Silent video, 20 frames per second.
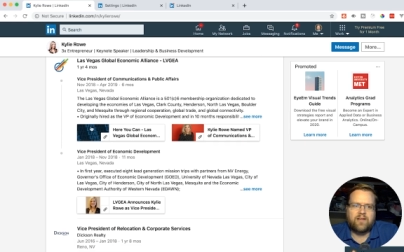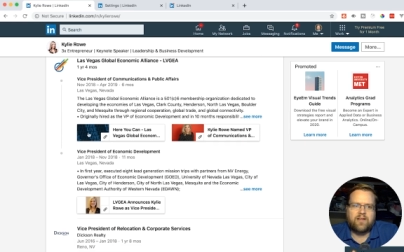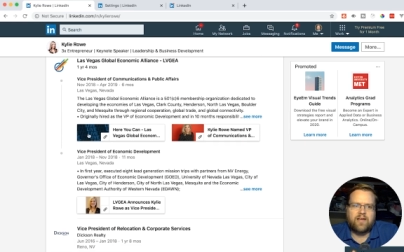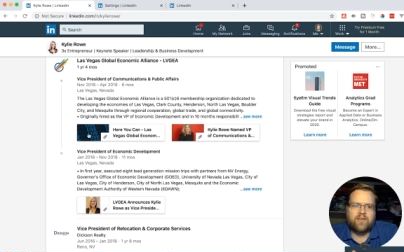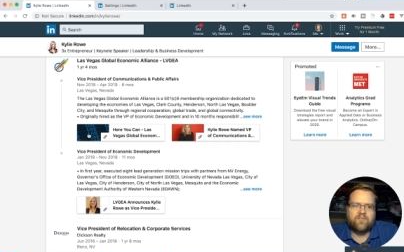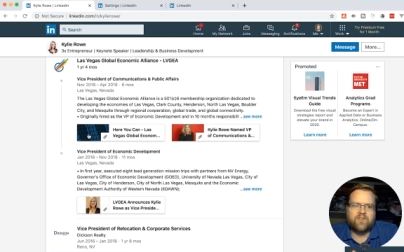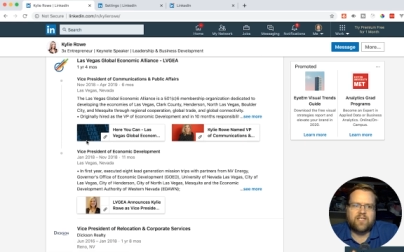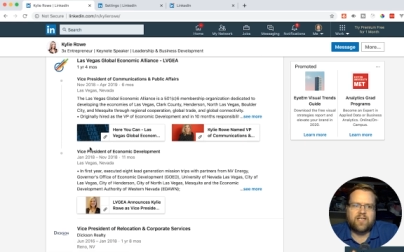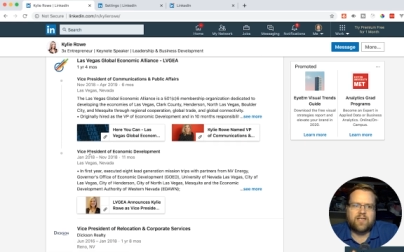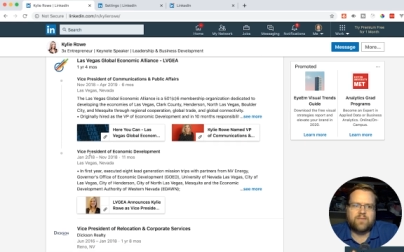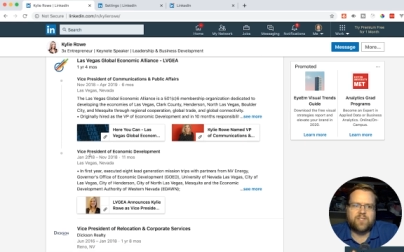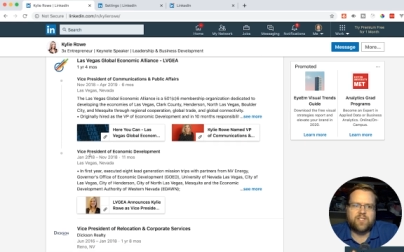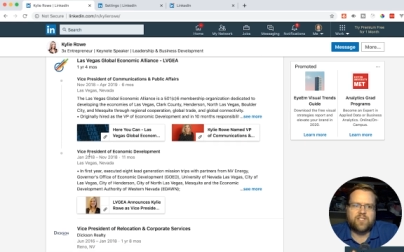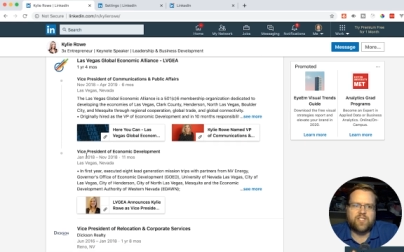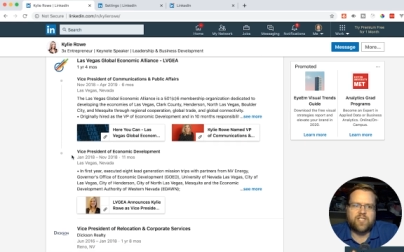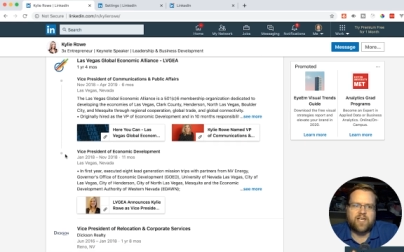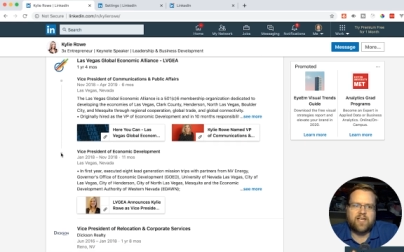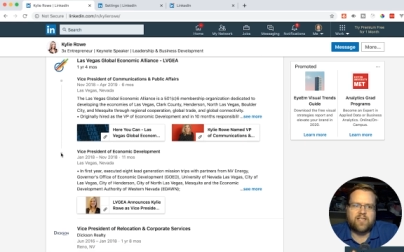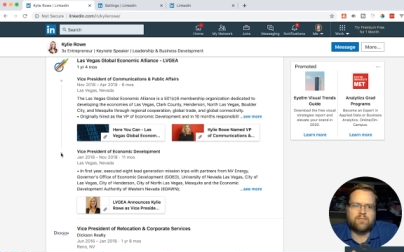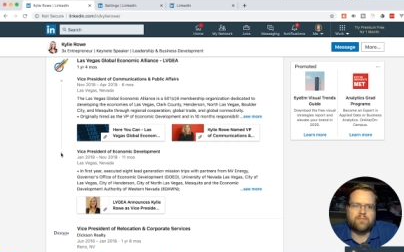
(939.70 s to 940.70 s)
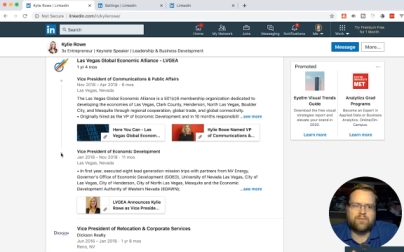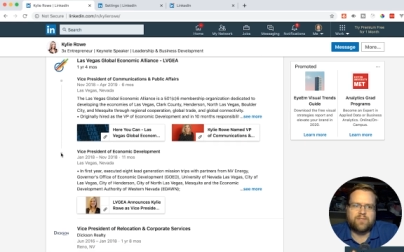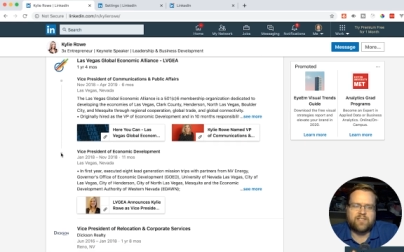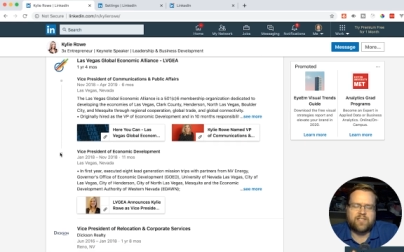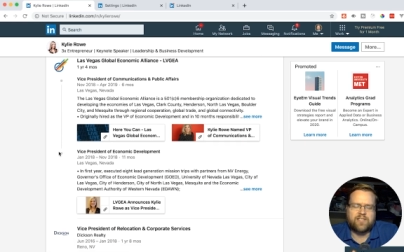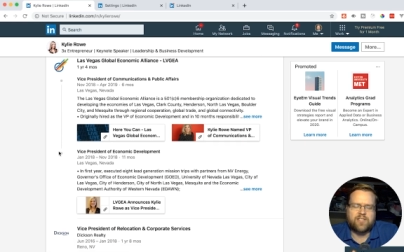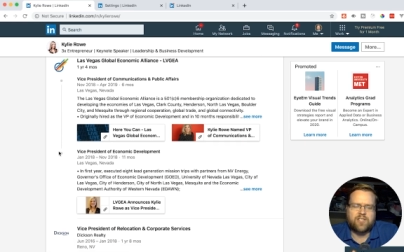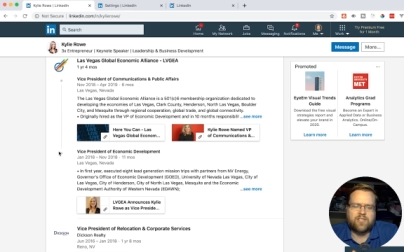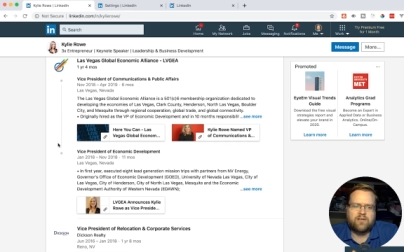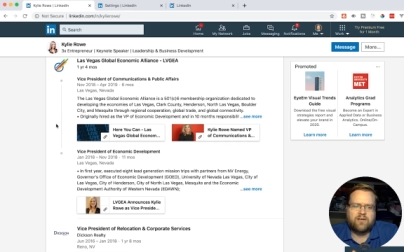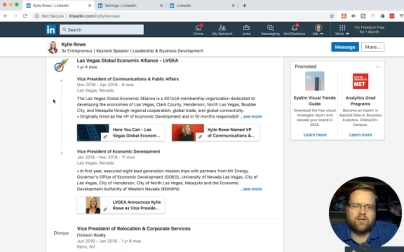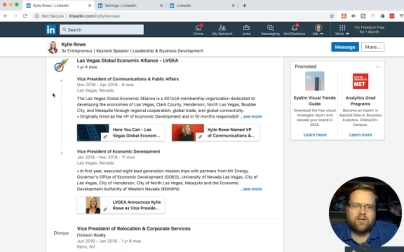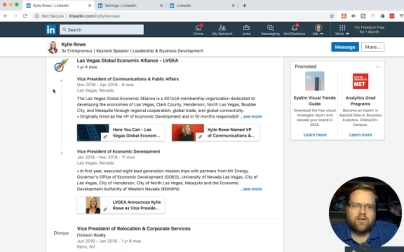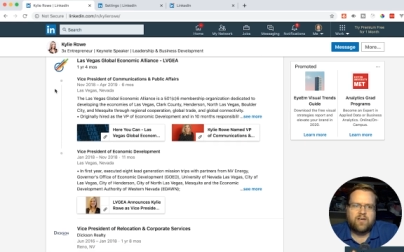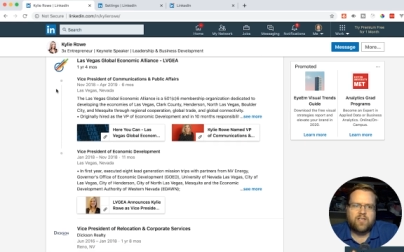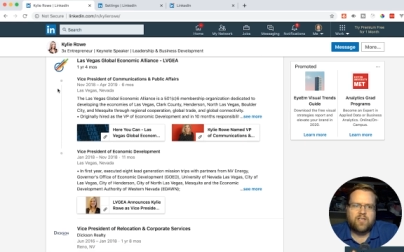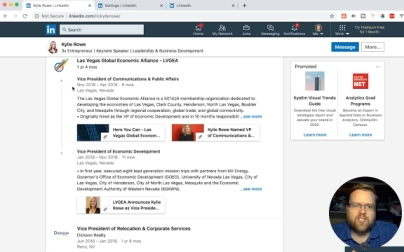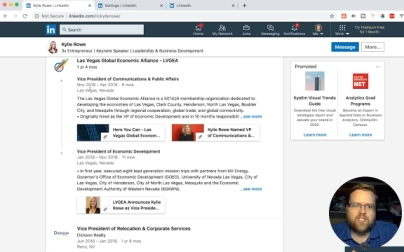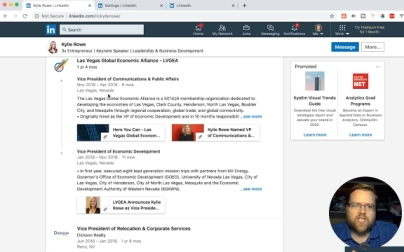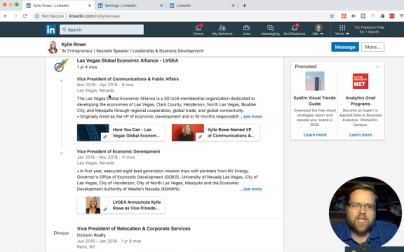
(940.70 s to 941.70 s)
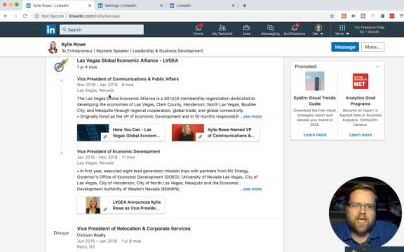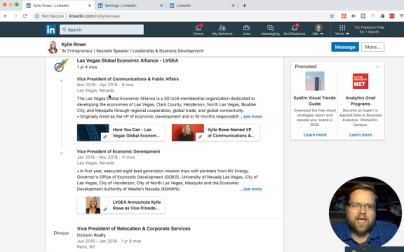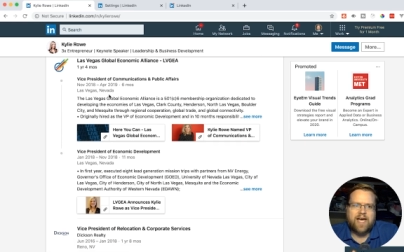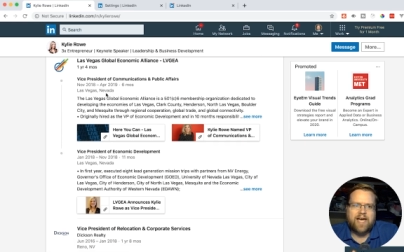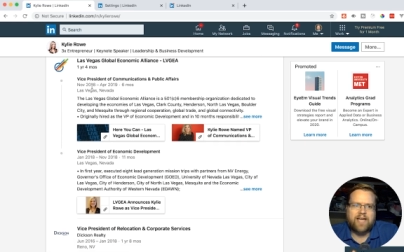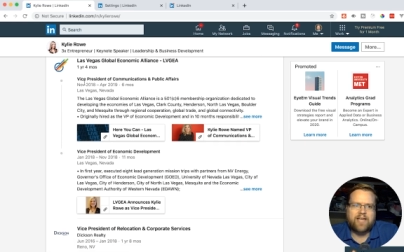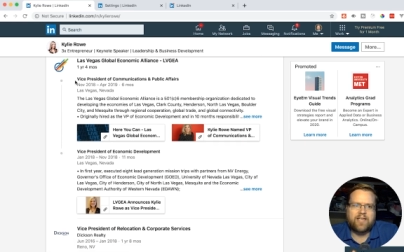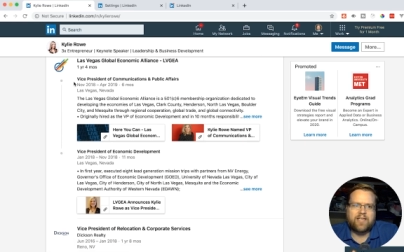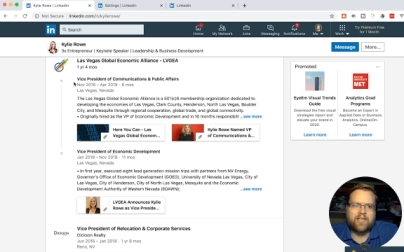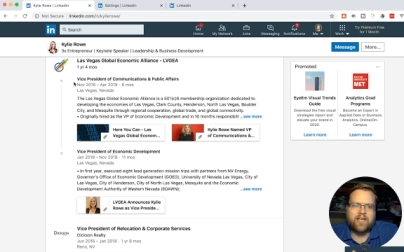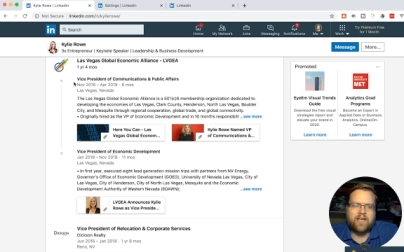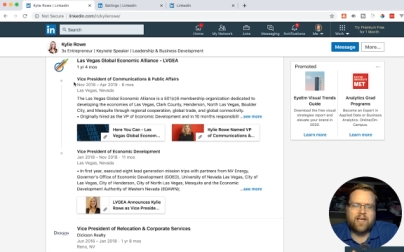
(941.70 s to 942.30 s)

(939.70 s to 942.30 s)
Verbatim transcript: every time she changed position, she added